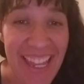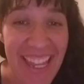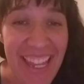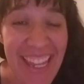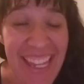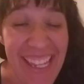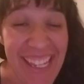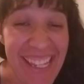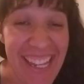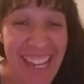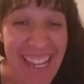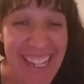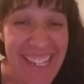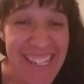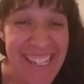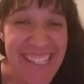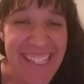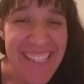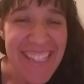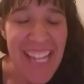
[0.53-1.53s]
Hey
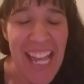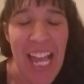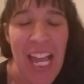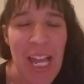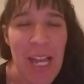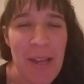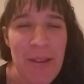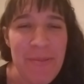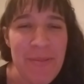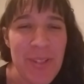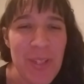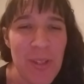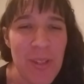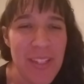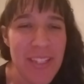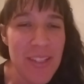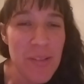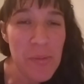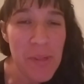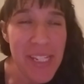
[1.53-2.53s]
guys, so
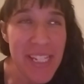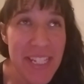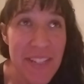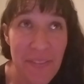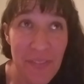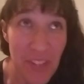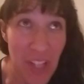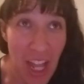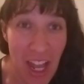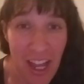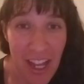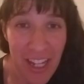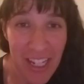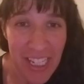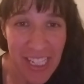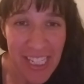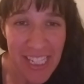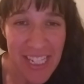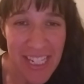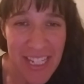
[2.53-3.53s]
this week's
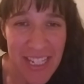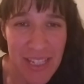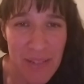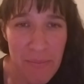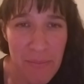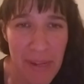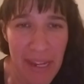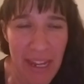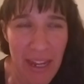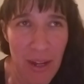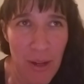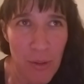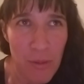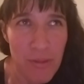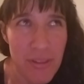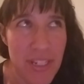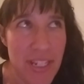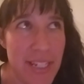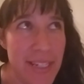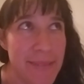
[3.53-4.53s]
vlog is
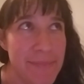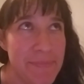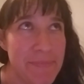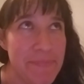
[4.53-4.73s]
about